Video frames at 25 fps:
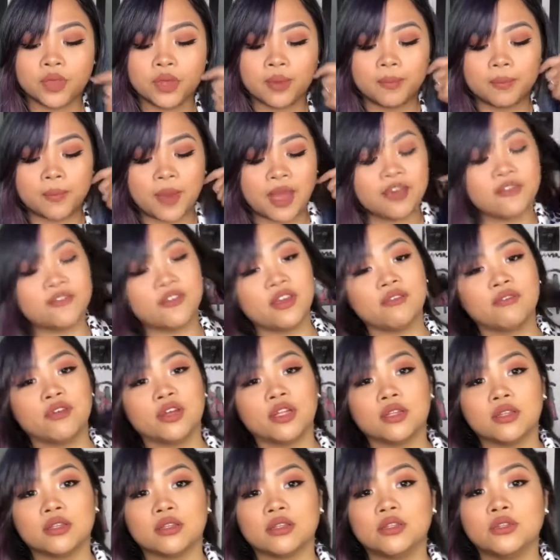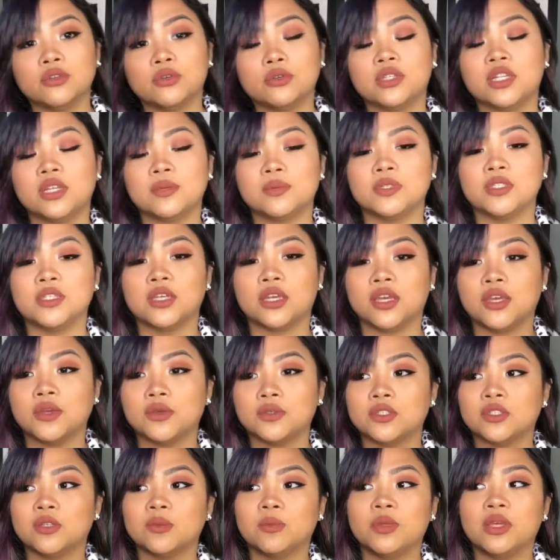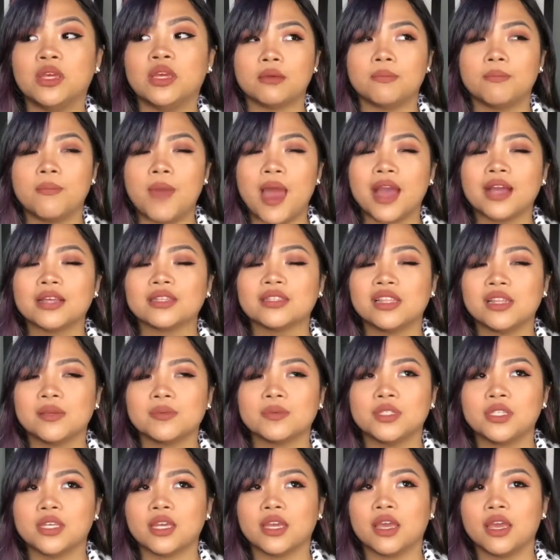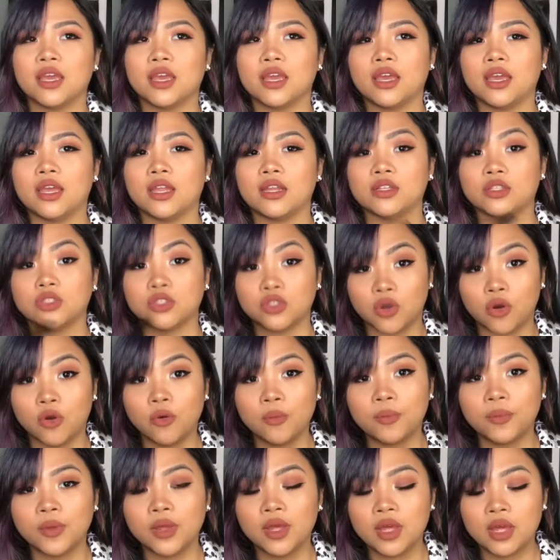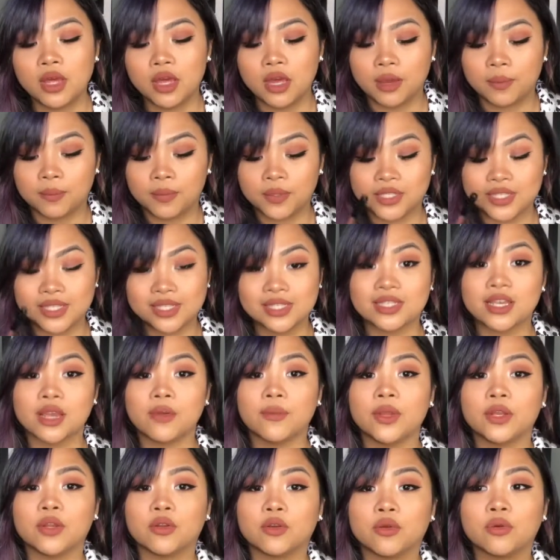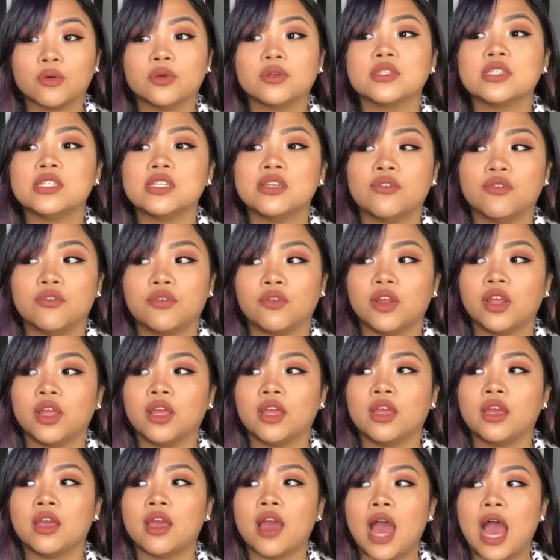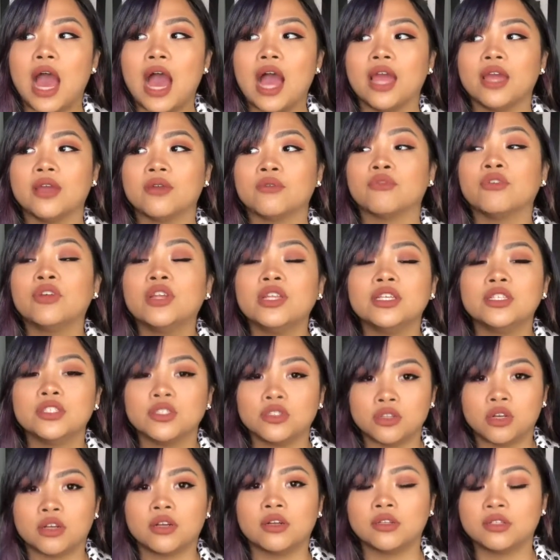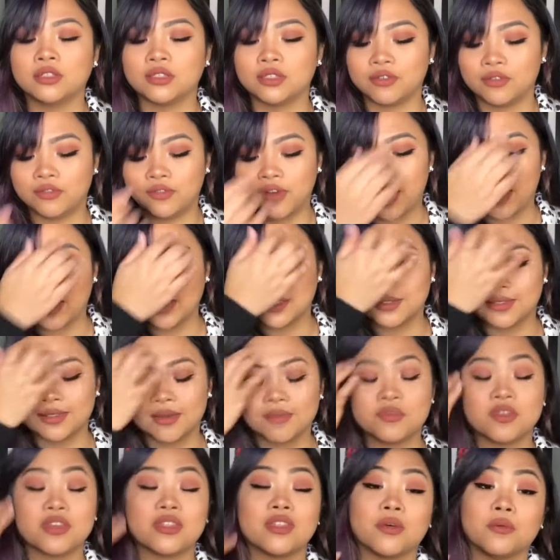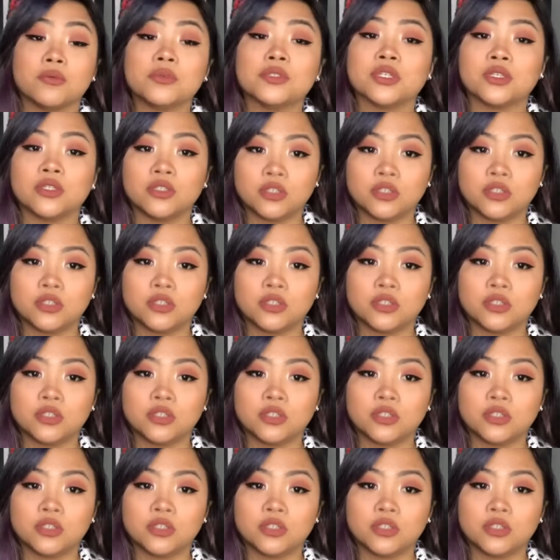My favorite nude lipstick used to be MAC's lipstick in Taupe, but since I went cruelty free, I really struggled to find something that was a